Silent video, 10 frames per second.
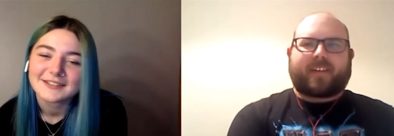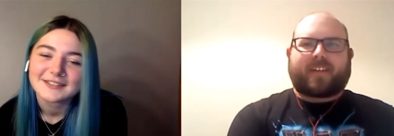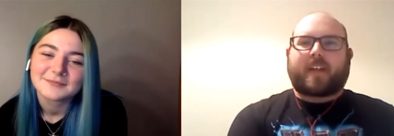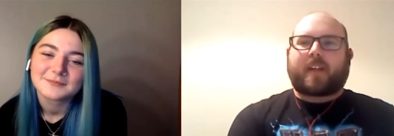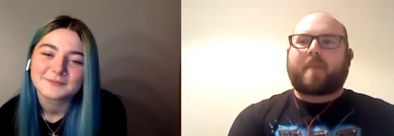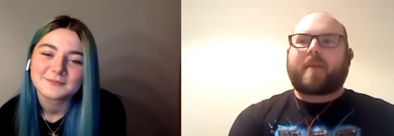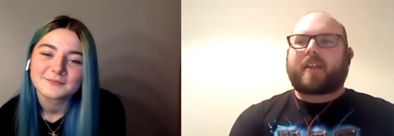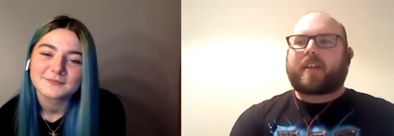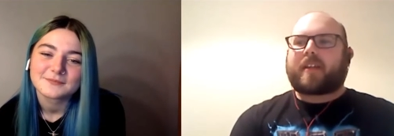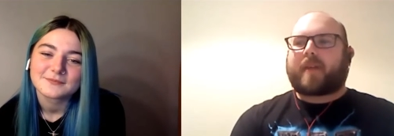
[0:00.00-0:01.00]
Speaker 1: Yeah, I mean,
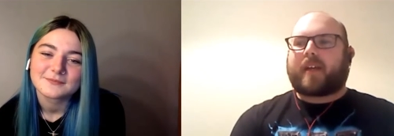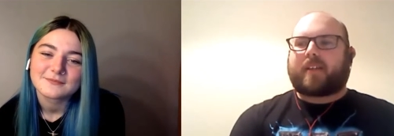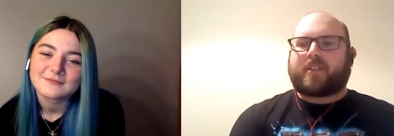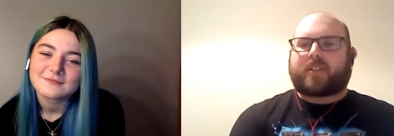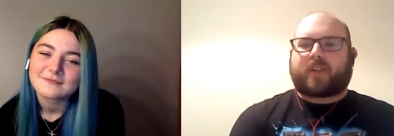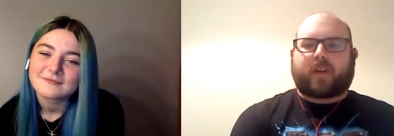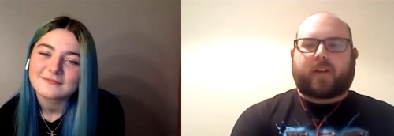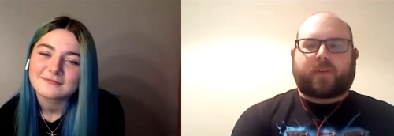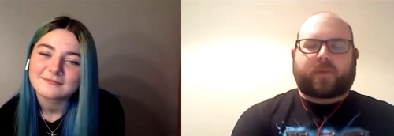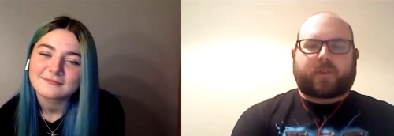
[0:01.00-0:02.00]
I think the Bellas are
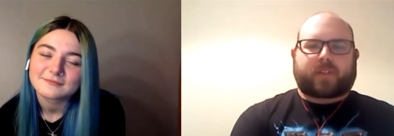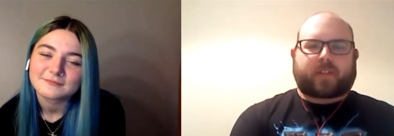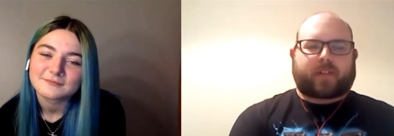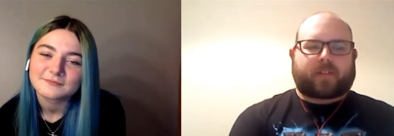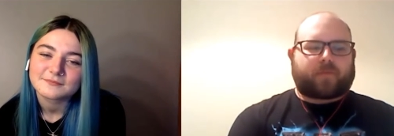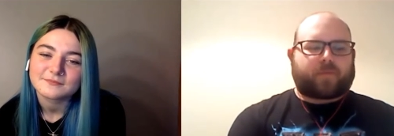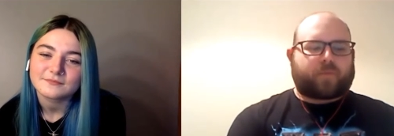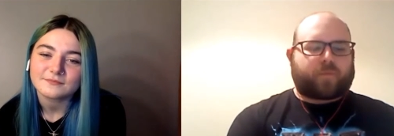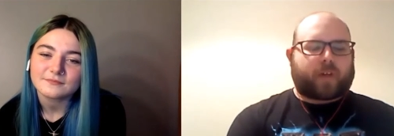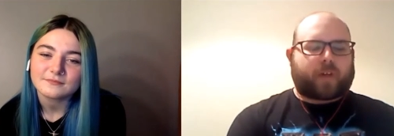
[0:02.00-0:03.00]
one of
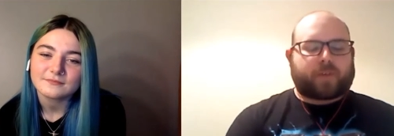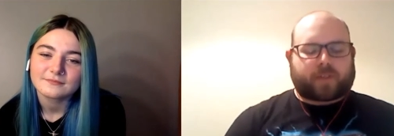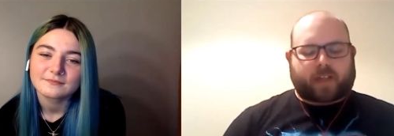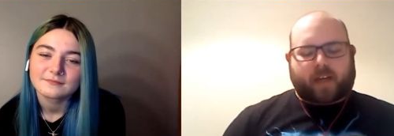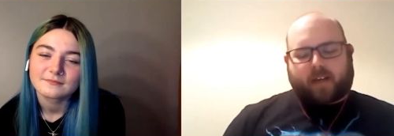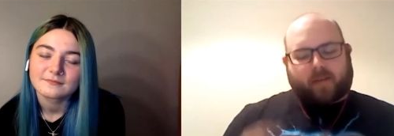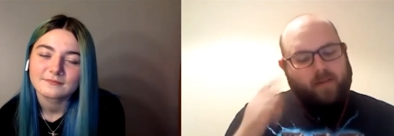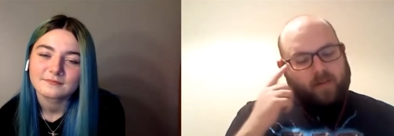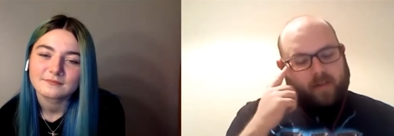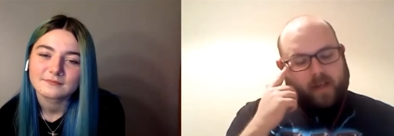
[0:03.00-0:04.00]
those
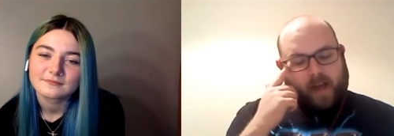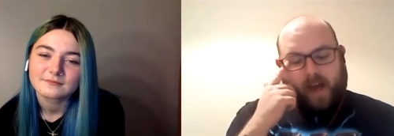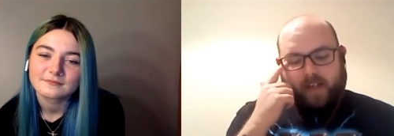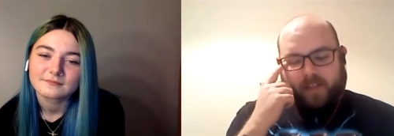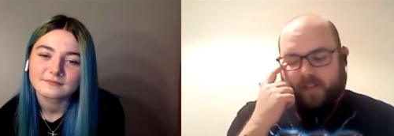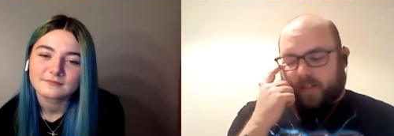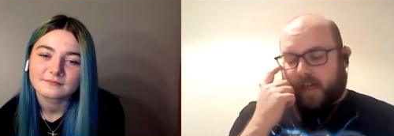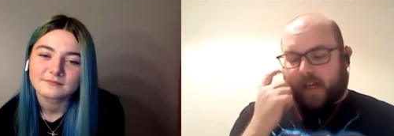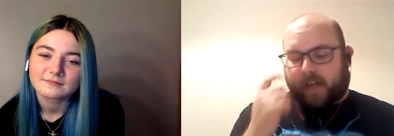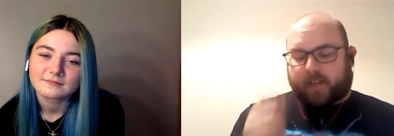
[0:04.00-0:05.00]
acts and
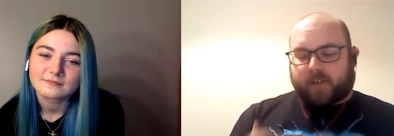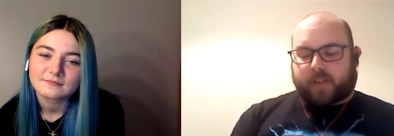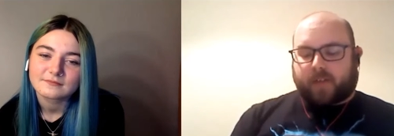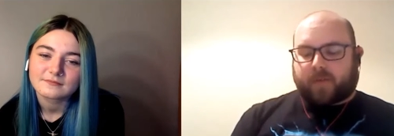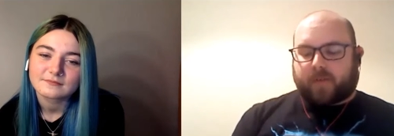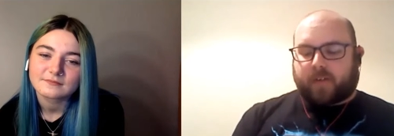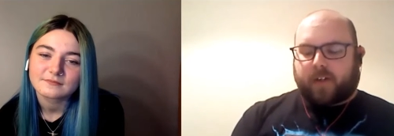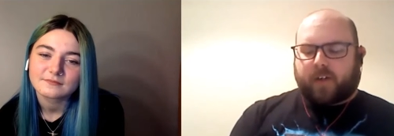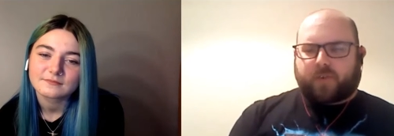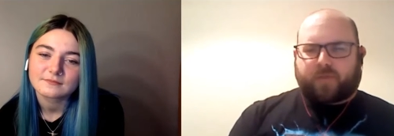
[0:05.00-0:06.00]
characters that you don't
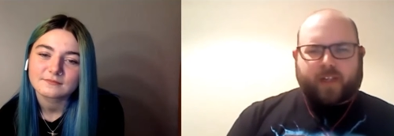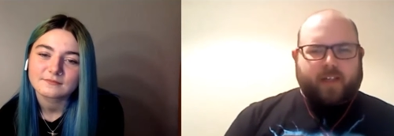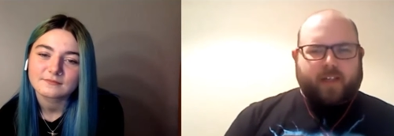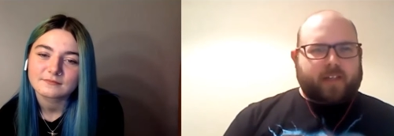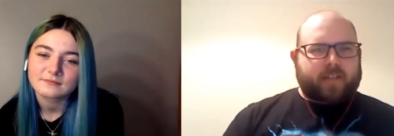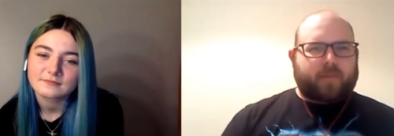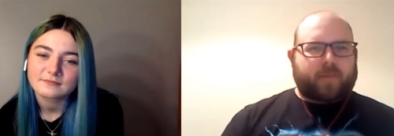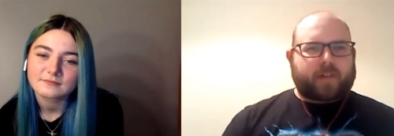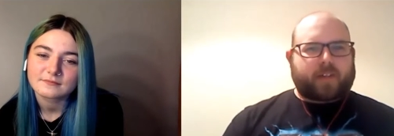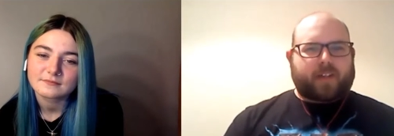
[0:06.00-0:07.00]
realise how
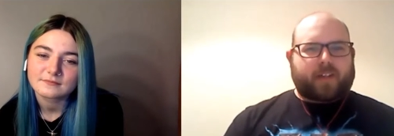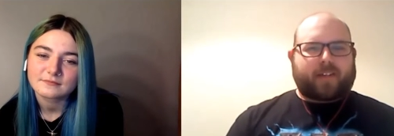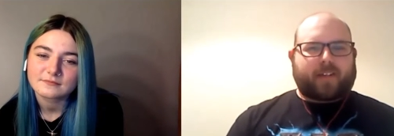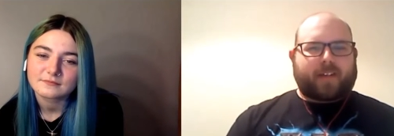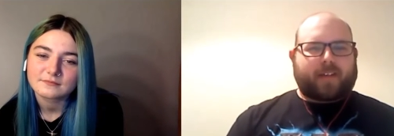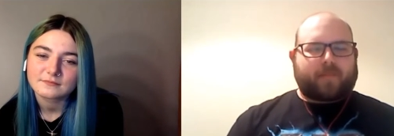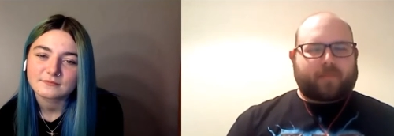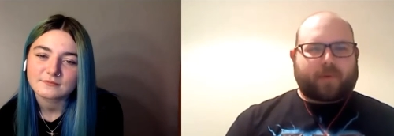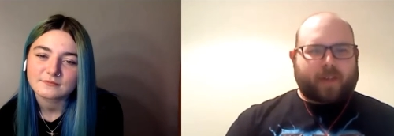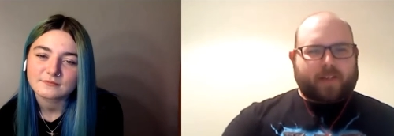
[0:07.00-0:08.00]
much they
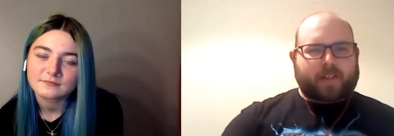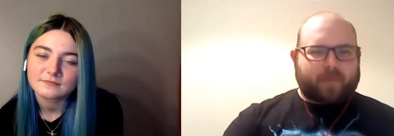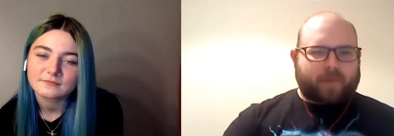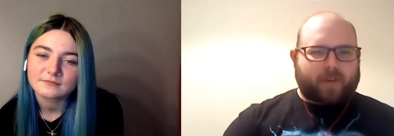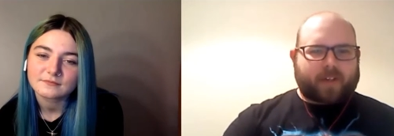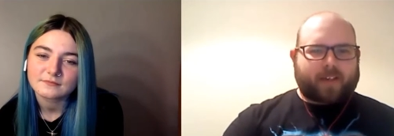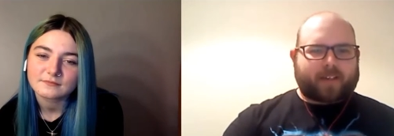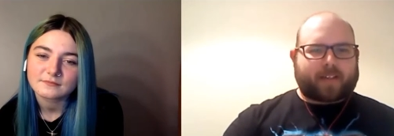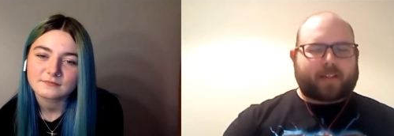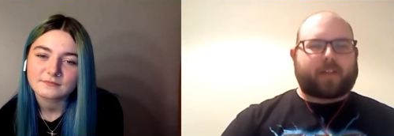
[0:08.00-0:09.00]
put into the
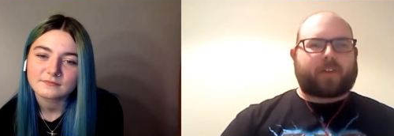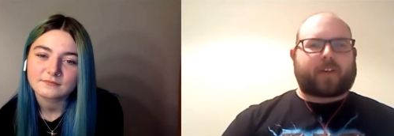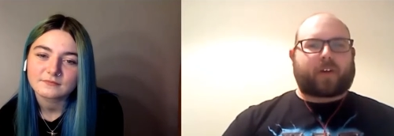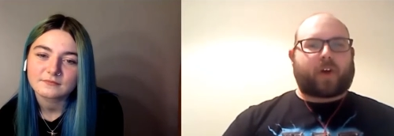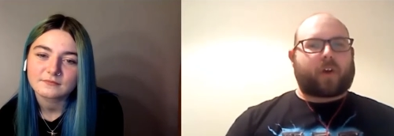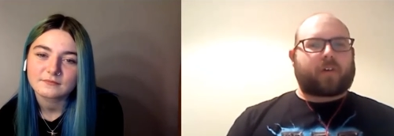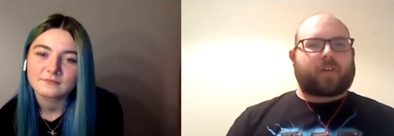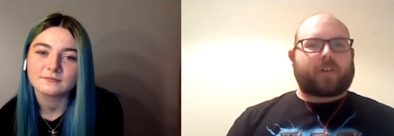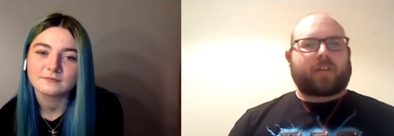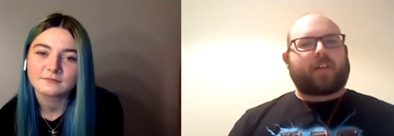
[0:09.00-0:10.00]
product until they're gone.
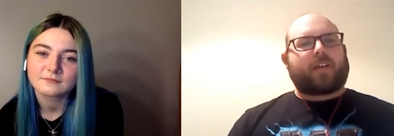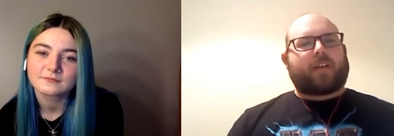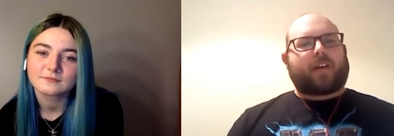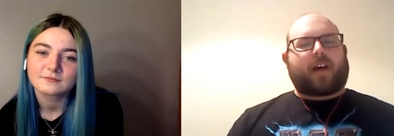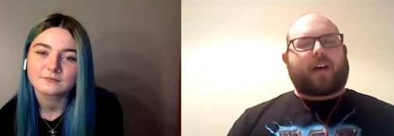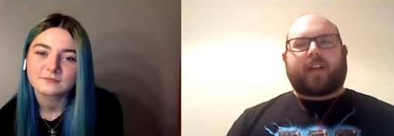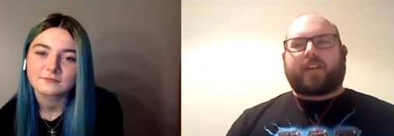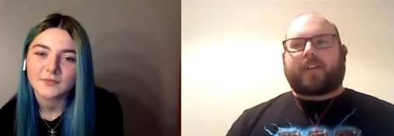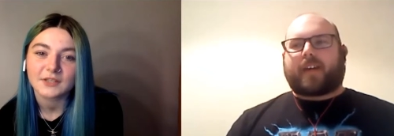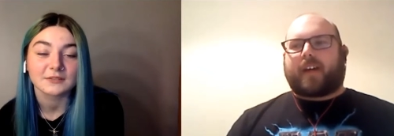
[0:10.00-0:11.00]
Mm-hmm.
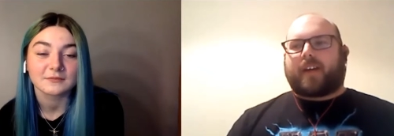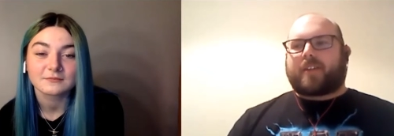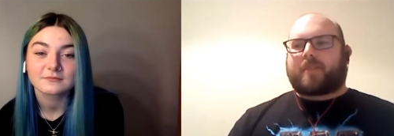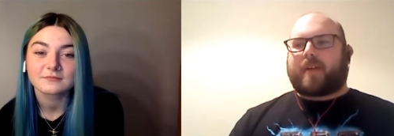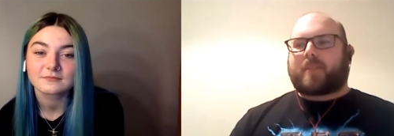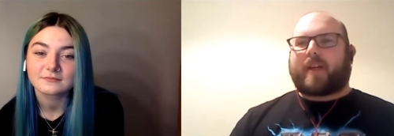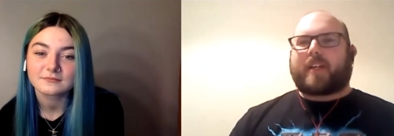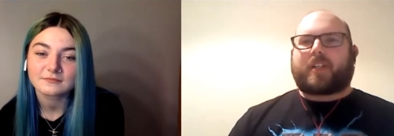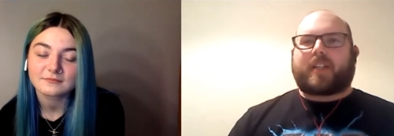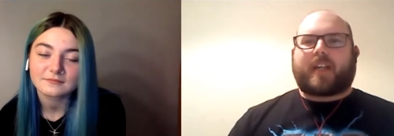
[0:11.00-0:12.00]
And
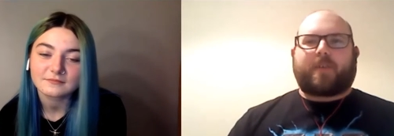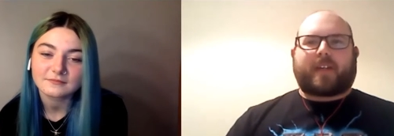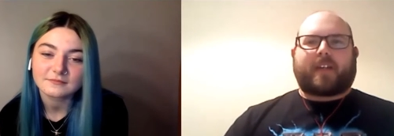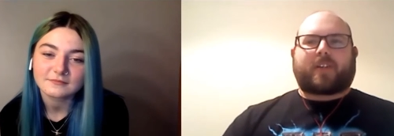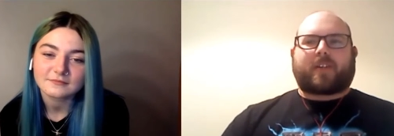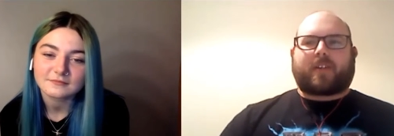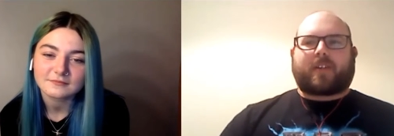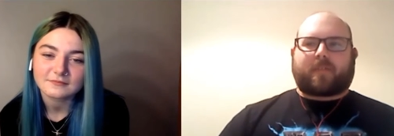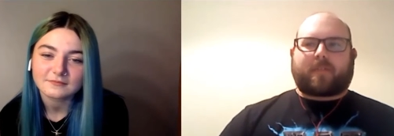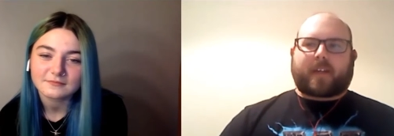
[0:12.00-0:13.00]
especially nowadays,
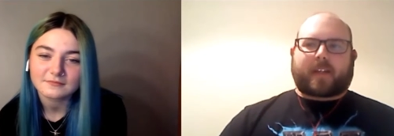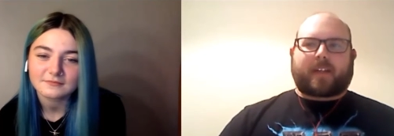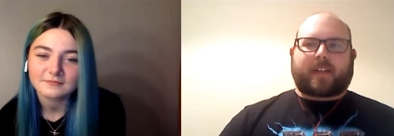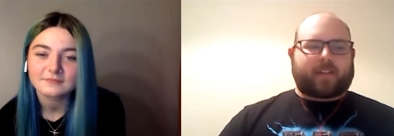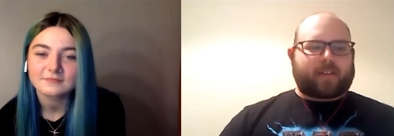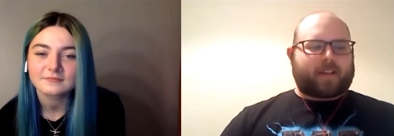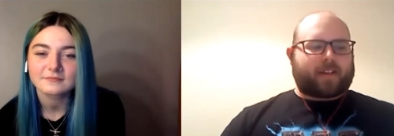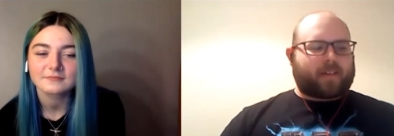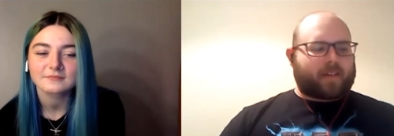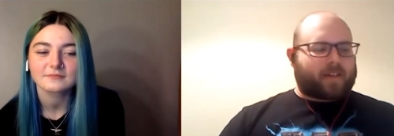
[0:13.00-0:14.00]
I think
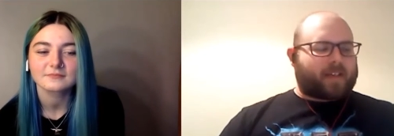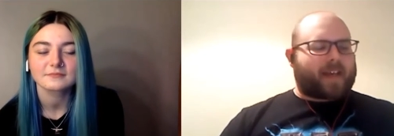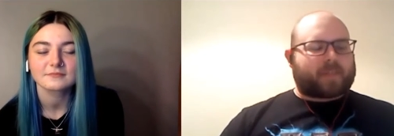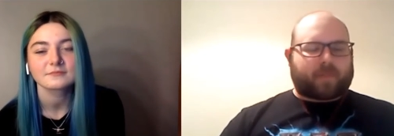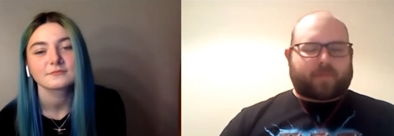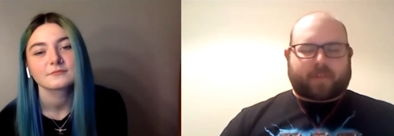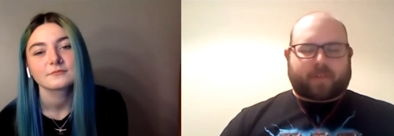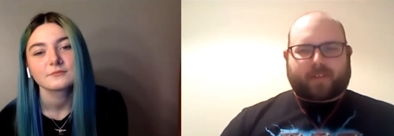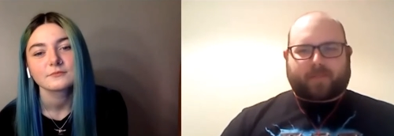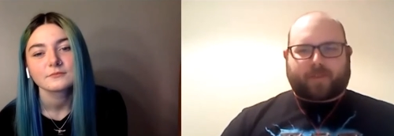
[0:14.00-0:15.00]
you're desperate for